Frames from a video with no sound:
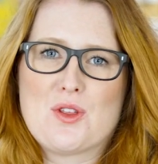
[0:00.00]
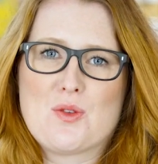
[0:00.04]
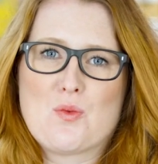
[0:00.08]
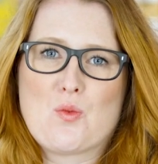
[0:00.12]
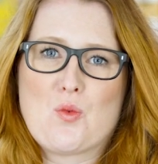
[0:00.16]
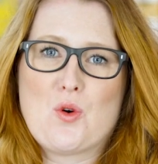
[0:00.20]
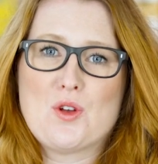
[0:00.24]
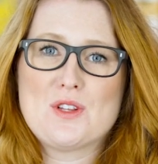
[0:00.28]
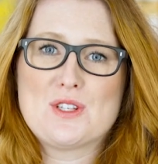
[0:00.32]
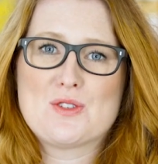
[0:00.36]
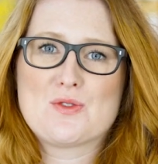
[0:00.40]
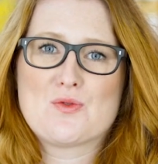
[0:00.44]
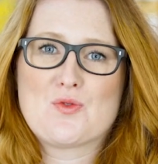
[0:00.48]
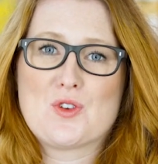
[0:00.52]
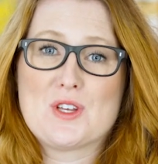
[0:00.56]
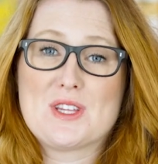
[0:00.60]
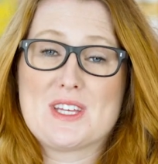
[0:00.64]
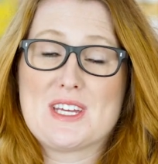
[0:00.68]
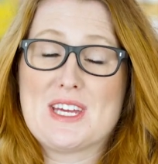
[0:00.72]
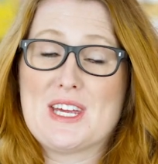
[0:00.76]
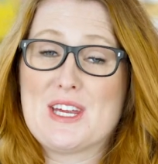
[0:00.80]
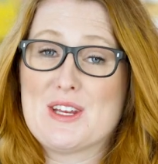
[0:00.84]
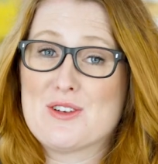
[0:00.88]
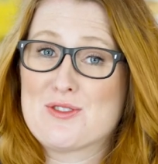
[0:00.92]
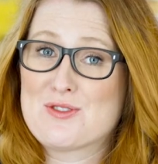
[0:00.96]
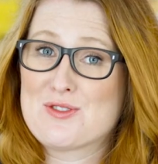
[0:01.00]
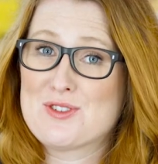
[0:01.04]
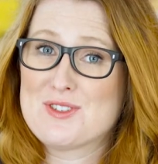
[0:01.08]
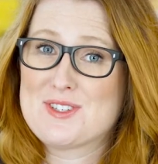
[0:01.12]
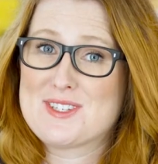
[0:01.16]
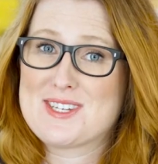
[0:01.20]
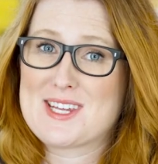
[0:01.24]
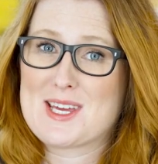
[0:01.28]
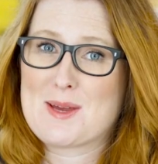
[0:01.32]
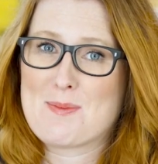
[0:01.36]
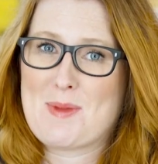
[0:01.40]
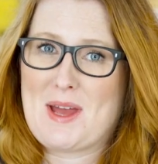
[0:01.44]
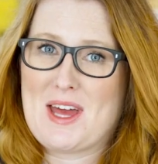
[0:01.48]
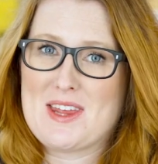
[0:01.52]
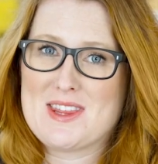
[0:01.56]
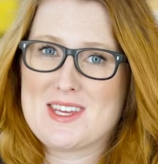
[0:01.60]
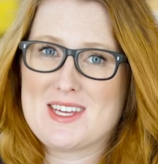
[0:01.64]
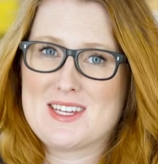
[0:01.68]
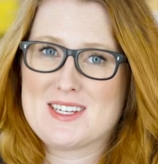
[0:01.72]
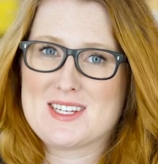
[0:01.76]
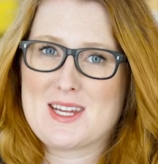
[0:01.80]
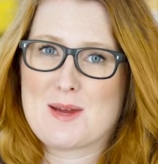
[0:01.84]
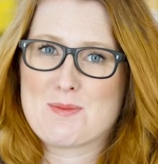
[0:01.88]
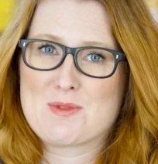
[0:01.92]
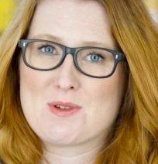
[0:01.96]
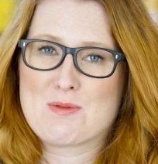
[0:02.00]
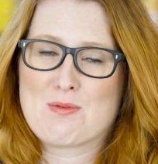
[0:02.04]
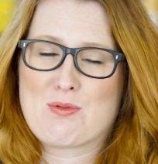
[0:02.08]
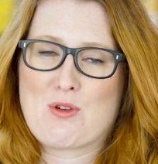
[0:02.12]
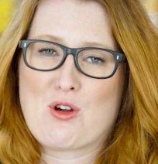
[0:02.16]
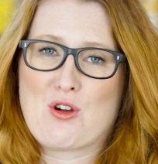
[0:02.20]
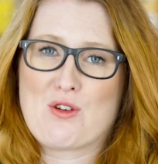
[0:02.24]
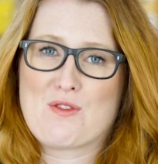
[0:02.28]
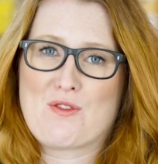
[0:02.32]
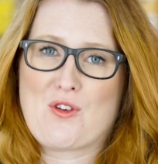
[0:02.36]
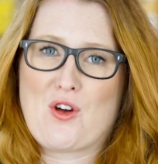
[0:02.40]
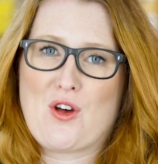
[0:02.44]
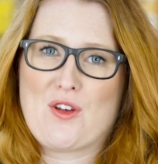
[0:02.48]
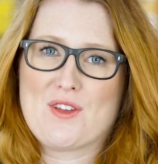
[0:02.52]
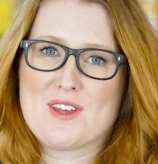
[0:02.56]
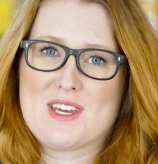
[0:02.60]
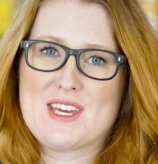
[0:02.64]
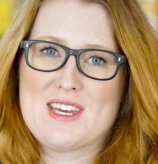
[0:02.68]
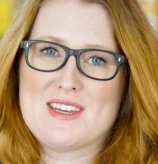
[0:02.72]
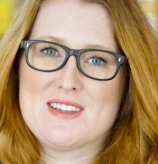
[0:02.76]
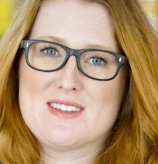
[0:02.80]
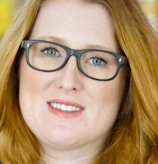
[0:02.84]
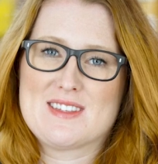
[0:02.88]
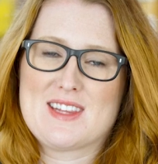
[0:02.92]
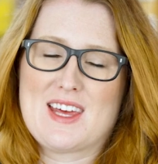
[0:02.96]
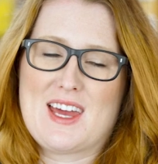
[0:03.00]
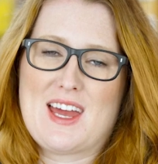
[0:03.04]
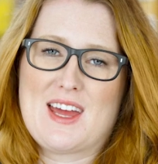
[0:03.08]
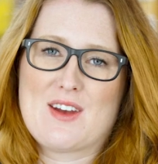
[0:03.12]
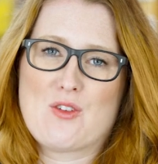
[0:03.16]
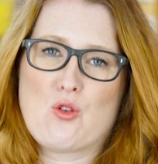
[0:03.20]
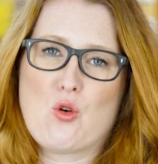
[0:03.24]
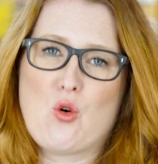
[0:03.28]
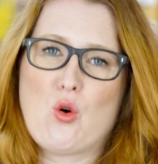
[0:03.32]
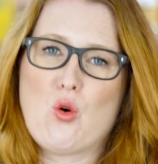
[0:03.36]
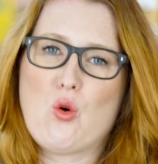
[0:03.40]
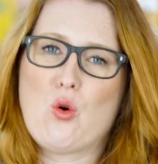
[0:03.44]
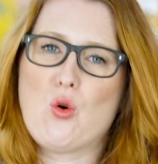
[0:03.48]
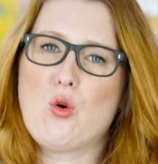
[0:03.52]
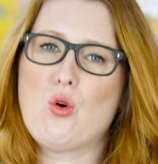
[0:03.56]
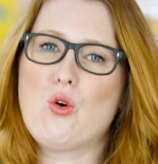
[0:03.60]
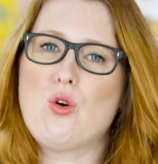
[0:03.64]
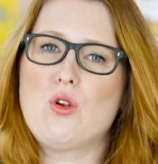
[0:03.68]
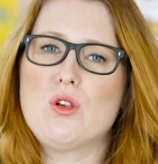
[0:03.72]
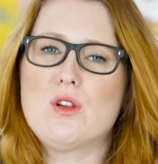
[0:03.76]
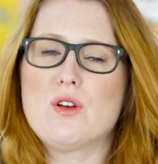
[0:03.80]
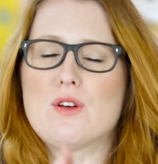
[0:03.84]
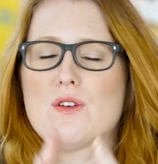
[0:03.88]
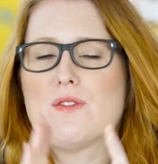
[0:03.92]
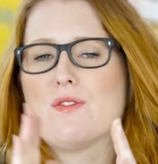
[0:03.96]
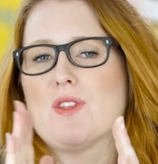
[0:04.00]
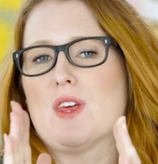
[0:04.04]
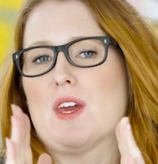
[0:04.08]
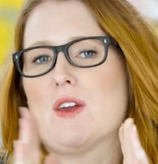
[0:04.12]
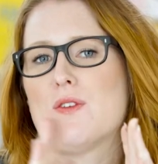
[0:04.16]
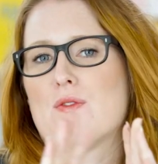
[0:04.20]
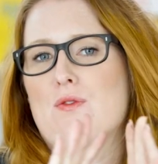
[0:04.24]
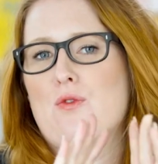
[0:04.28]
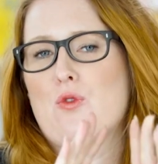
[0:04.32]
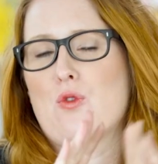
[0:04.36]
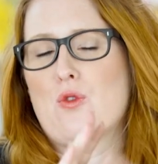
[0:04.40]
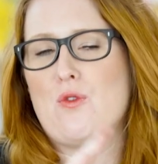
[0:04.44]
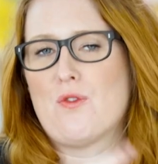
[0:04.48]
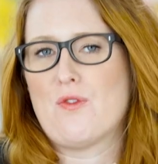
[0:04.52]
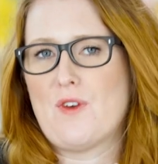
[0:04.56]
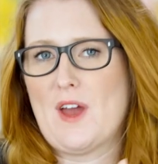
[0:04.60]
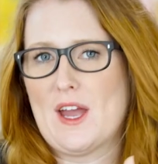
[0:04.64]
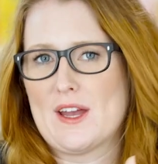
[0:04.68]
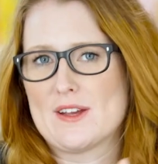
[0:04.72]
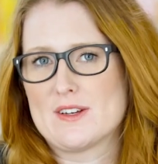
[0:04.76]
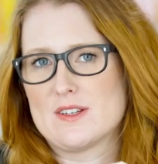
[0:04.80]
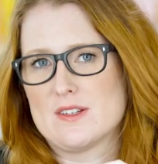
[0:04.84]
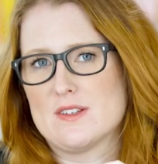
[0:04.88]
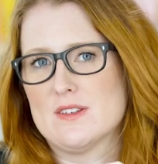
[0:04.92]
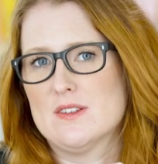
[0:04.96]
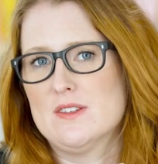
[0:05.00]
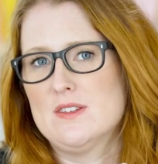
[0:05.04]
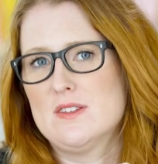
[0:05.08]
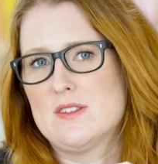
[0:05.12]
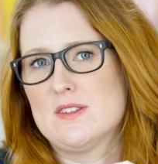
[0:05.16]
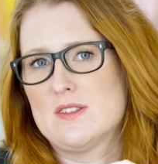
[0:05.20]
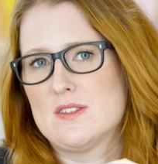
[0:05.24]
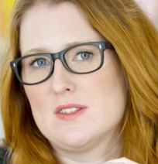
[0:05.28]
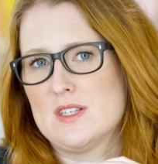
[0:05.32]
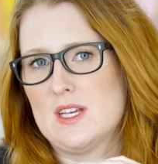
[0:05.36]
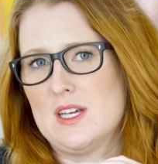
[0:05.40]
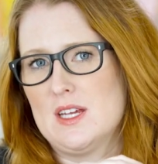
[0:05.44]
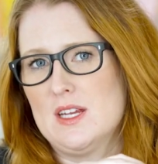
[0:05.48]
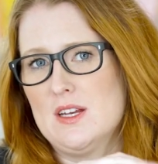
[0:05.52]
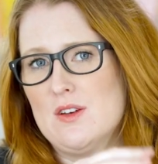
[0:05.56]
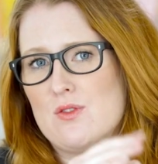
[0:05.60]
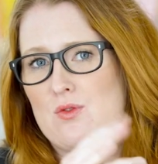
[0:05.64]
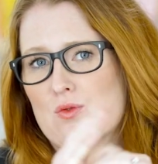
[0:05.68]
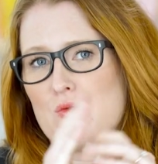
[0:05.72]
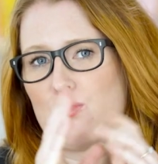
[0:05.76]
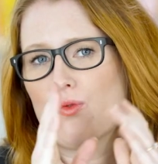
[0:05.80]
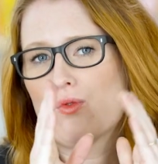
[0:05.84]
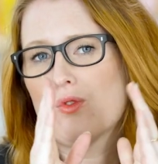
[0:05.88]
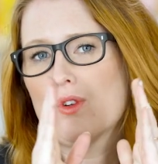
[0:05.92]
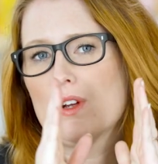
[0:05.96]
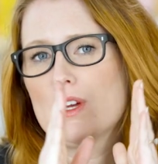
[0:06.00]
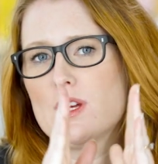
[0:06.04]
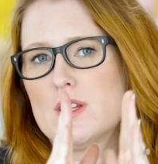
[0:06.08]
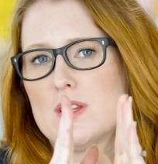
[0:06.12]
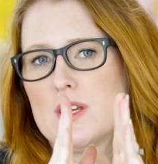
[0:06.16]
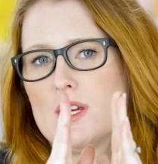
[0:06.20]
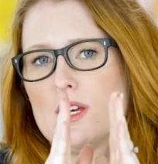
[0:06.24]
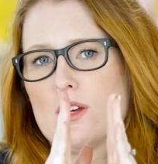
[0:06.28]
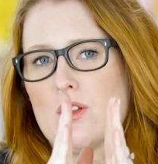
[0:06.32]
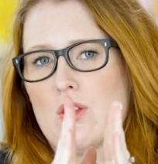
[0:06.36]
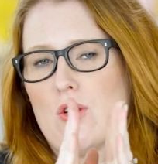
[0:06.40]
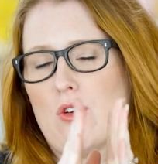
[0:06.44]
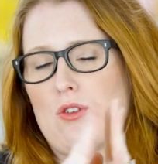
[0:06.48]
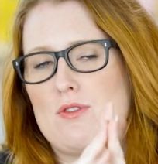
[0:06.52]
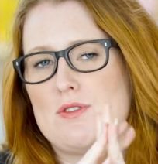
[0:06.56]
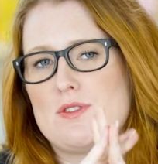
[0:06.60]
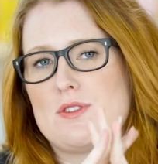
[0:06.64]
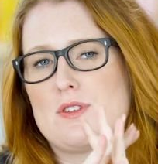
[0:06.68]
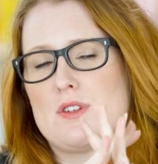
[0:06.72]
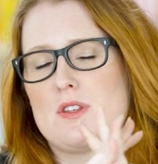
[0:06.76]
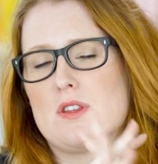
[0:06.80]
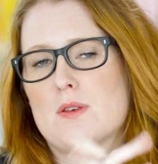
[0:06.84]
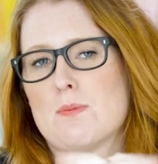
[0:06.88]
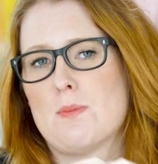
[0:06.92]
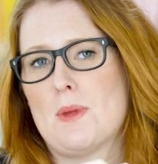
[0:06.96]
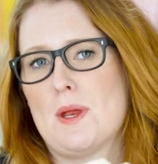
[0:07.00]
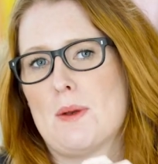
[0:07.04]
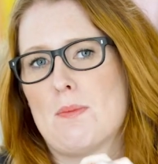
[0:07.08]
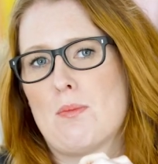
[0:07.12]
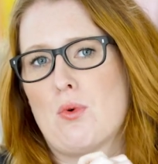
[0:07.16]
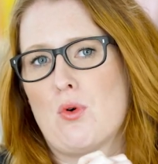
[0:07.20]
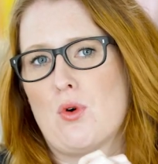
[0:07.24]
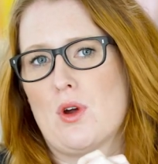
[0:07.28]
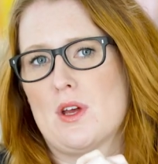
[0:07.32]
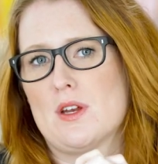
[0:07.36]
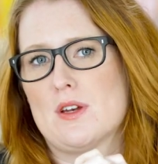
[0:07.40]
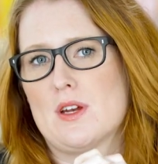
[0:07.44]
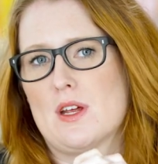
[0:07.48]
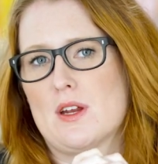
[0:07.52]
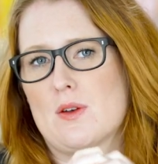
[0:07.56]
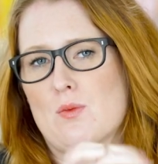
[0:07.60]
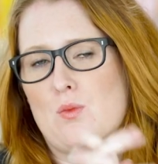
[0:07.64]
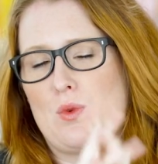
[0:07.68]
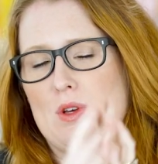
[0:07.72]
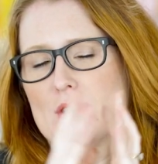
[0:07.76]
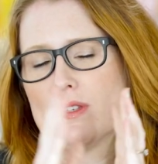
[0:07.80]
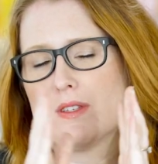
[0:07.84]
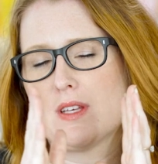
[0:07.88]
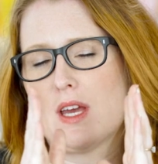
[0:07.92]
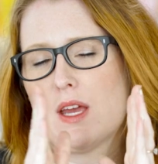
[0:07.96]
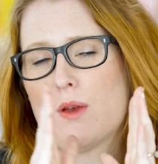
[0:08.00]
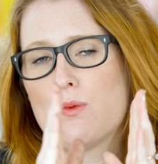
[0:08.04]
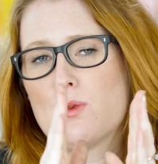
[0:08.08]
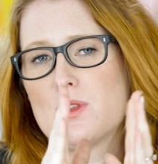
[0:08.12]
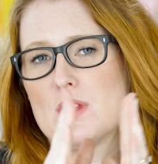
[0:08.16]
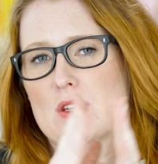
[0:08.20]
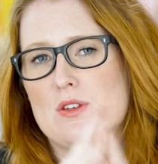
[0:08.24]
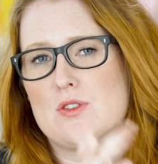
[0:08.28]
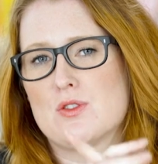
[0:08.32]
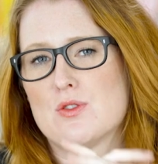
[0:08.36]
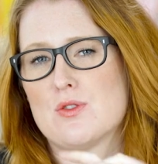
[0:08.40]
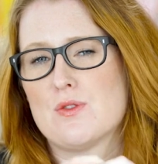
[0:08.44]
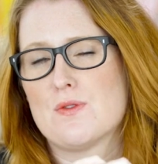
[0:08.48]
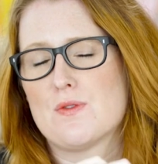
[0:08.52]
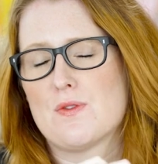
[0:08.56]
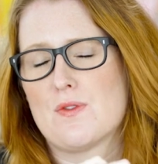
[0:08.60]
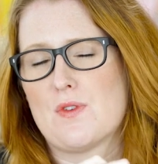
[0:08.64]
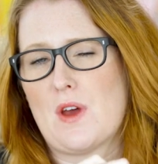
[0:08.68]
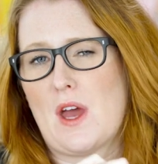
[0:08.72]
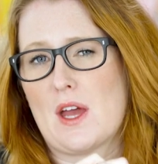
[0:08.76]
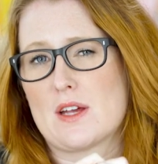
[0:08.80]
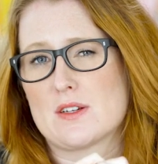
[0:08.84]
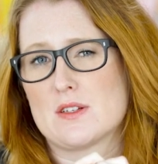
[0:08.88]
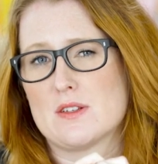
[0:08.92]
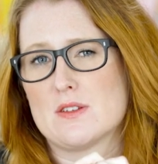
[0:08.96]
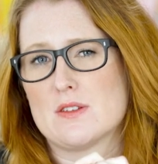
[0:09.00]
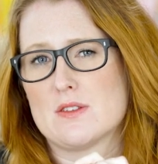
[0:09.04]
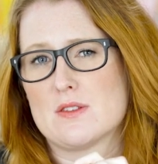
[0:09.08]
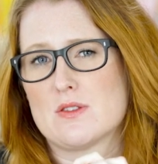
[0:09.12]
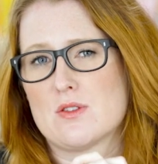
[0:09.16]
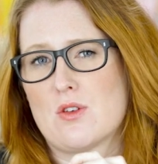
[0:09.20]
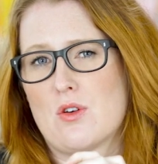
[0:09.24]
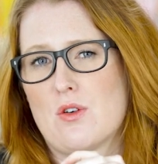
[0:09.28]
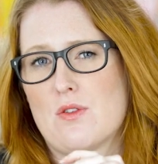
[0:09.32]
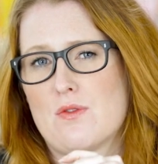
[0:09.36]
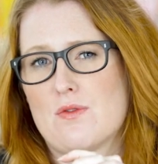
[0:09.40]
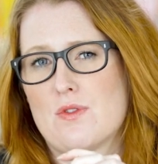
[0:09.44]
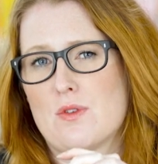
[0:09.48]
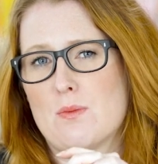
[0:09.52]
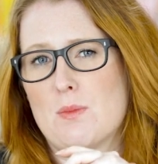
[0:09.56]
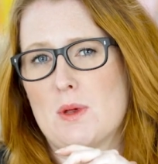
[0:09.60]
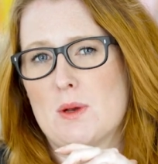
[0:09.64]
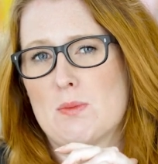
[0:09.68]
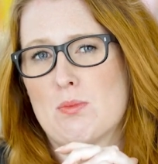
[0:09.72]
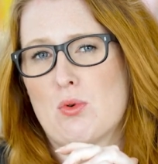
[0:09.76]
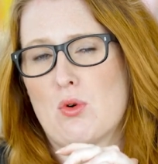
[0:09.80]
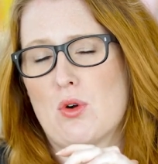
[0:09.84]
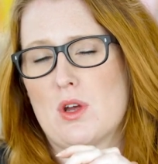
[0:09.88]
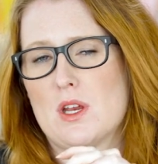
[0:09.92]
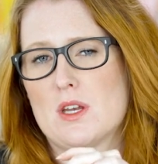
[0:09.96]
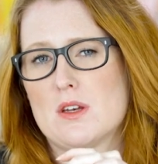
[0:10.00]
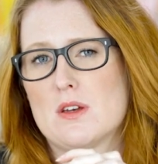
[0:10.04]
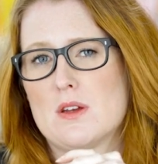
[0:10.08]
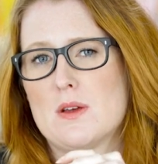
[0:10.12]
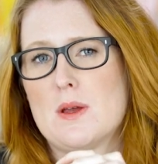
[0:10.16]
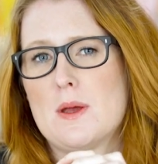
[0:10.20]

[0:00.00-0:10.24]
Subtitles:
what's really interesting about the adapter profile is that all of their four factors sit really close to the midpoint, and we say within two factors of the midpoint.